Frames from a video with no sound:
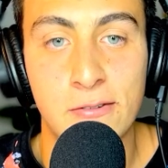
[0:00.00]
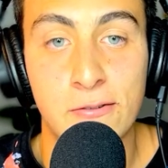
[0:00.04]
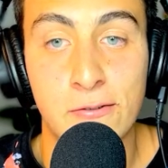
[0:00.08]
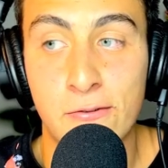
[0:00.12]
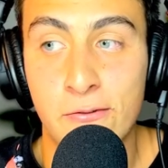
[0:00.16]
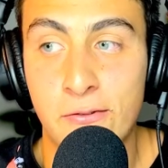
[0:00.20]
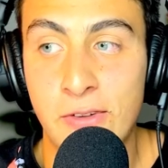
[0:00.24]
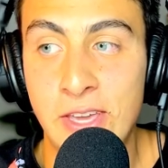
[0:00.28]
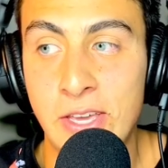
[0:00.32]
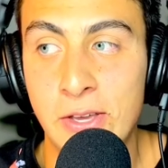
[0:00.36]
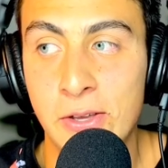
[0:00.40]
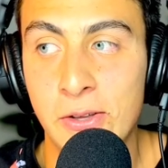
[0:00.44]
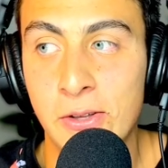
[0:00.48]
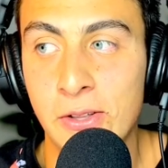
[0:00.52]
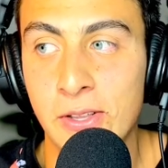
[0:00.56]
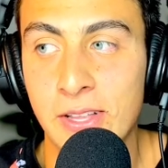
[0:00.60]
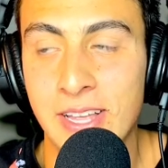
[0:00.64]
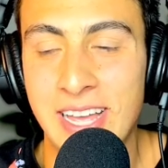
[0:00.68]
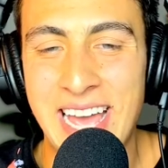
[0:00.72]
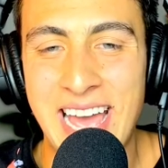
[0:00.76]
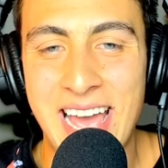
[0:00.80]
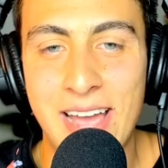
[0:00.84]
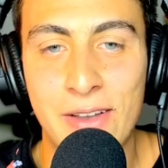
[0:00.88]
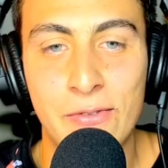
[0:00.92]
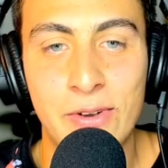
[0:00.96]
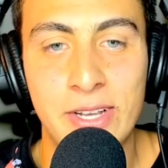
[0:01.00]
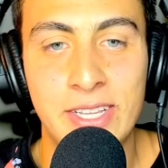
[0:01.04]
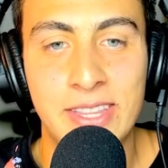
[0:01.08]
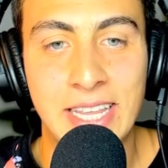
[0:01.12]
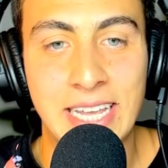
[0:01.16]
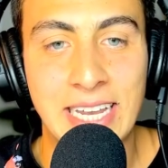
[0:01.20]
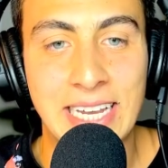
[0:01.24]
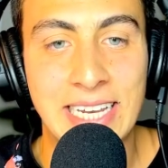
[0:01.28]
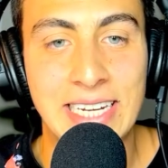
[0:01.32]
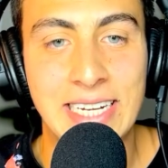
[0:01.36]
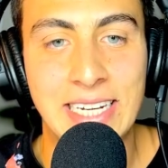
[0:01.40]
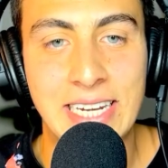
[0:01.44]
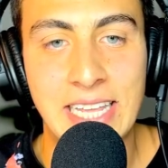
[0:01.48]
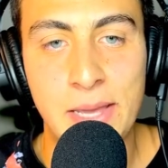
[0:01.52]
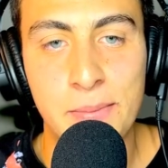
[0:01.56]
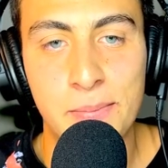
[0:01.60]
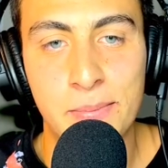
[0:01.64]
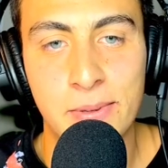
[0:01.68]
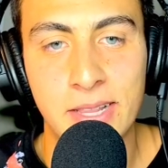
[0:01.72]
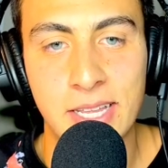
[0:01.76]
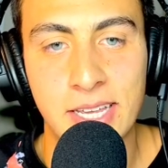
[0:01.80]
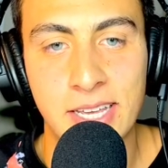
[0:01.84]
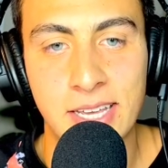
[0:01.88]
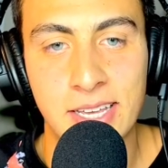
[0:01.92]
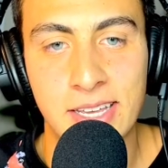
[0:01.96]
feel everything
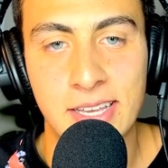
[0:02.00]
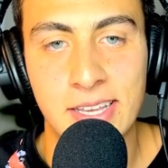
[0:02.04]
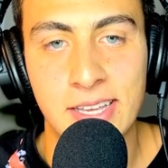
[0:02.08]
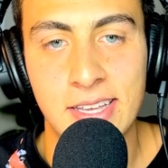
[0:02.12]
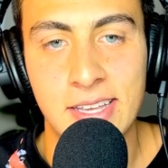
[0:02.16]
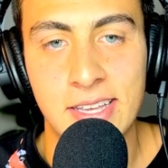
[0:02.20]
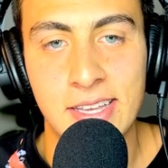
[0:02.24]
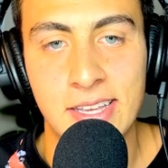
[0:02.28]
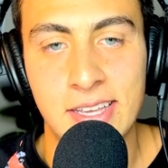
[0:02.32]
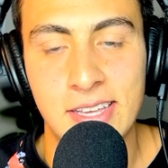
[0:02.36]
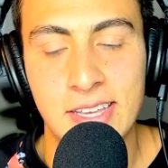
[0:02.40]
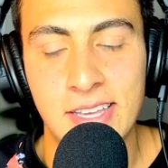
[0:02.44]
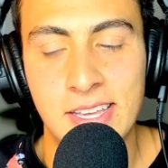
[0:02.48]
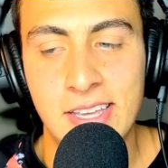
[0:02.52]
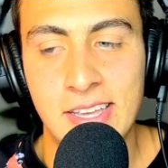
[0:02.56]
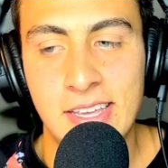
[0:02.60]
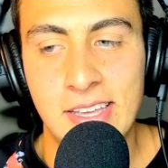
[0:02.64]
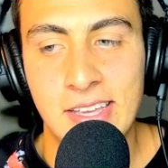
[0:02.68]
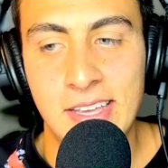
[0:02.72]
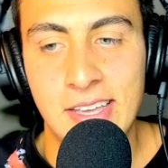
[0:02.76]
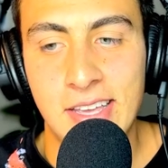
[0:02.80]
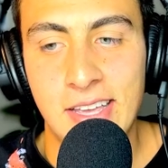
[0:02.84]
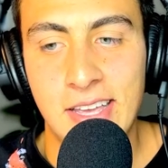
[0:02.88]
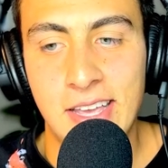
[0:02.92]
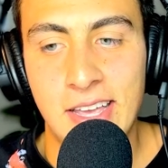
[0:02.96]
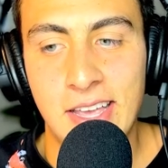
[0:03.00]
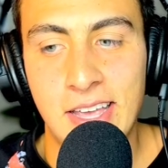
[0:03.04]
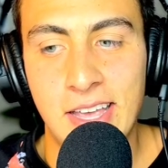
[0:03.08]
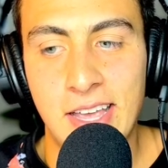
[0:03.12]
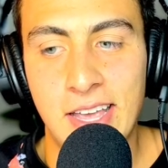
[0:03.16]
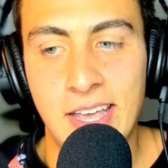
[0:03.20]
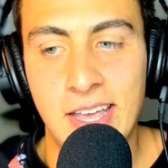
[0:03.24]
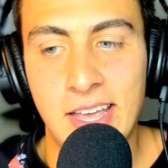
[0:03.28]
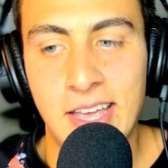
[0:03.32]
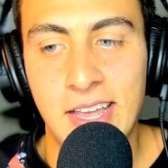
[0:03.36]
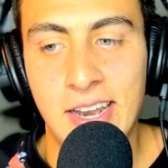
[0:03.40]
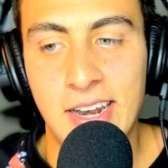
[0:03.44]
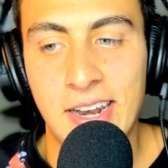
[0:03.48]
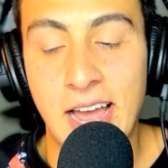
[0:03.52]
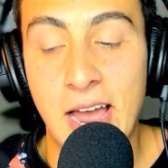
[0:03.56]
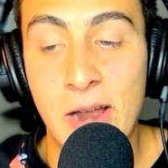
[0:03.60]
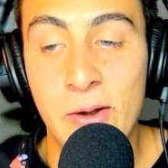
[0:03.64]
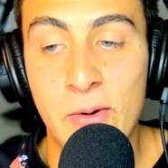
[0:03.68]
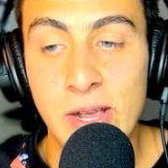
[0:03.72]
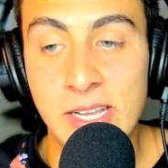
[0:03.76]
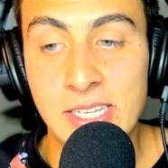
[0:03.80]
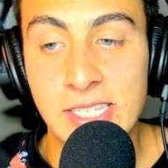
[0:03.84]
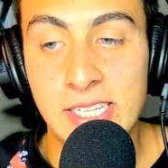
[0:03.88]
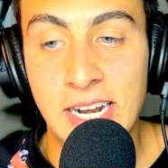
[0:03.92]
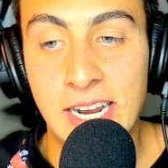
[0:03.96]
deeply. And I
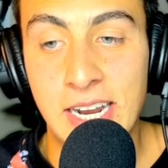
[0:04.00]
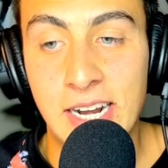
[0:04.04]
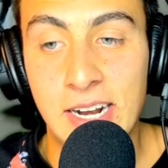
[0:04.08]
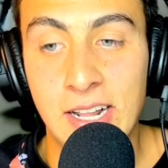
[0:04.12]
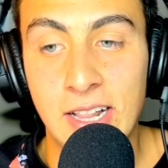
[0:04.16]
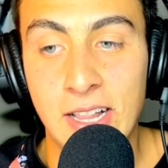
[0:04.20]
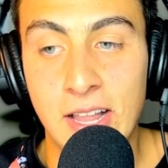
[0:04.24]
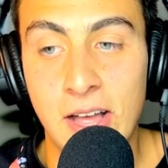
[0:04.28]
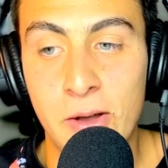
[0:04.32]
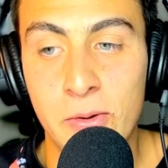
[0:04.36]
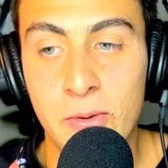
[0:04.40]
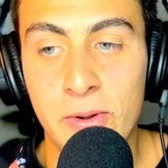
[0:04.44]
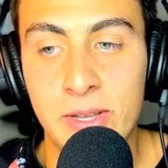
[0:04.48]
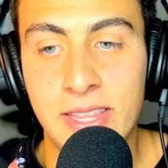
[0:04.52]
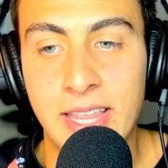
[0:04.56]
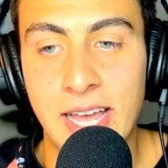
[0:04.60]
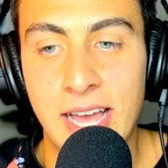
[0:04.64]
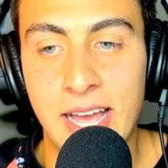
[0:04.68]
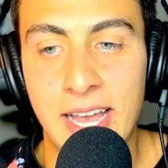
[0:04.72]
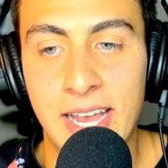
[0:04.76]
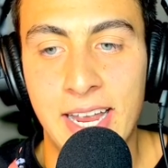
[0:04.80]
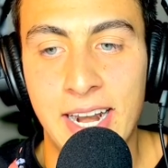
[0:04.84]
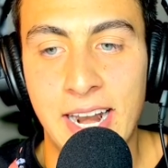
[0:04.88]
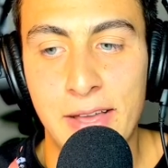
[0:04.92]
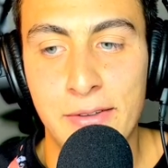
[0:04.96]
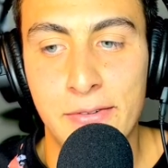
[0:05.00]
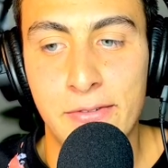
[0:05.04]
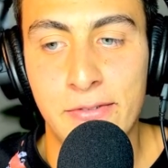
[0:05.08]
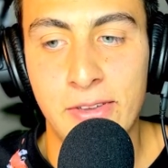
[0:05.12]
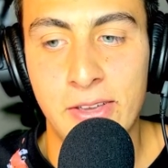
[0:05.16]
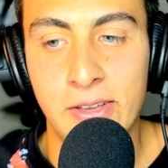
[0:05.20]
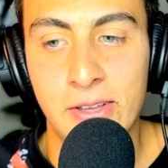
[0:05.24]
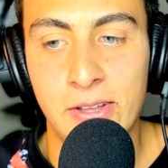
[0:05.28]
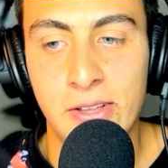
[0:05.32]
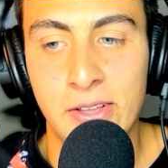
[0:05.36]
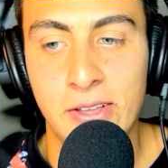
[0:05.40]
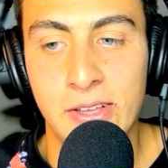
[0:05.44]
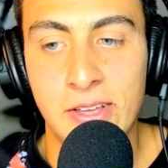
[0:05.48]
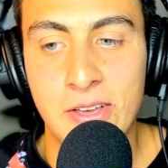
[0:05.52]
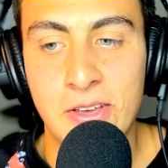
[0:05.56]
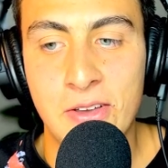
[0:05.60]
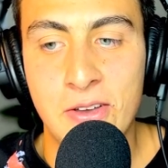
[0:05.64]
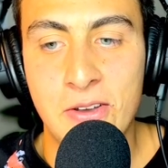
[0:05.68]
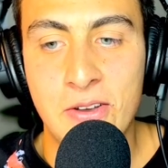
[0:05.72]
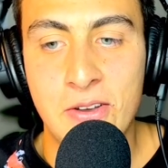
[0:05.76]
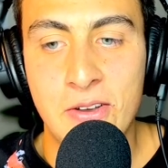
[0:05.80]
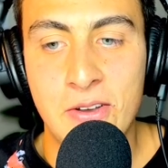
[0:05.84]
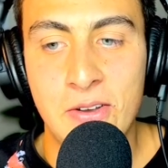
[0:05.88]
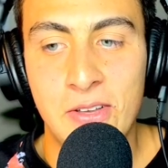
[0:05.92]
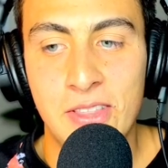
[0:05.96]
resonate a lot with that. And I feel
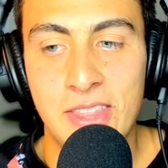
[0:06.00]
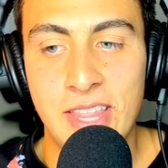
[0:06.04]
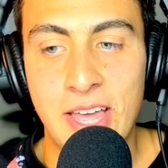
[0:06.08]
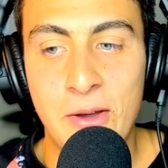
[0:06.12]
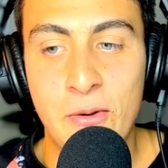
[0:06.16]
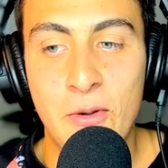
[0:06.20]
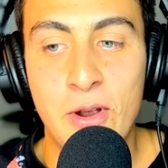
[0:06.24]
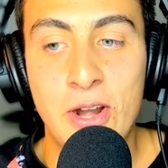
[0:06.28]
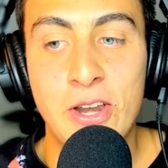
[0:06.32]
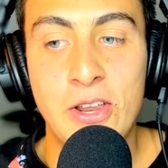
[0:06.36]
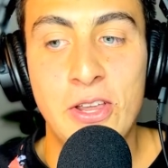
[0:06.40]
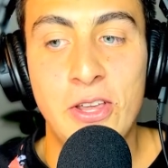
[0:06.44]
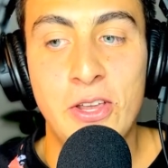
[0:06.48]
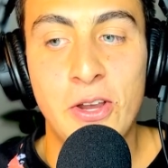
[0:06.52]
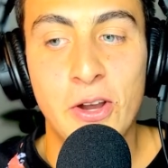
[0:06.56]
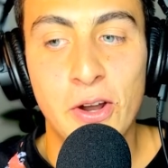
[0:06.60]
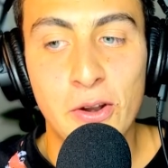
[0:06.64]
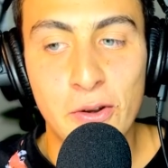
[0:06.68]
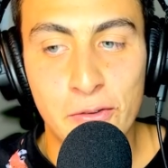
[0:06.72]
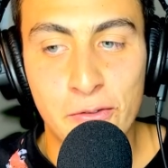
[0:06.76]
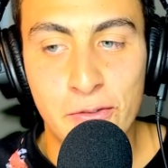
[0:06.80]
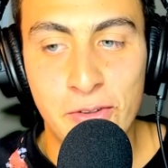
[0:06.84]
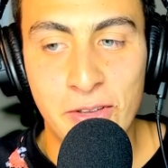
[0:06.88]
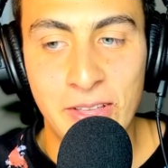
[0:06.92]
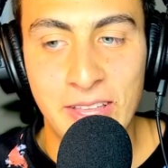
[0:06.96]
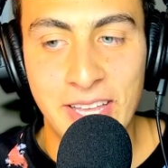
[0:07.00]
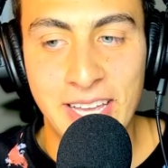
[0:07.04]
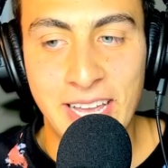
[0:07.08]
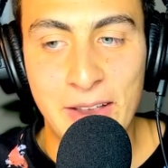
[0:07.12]
that when you're feeling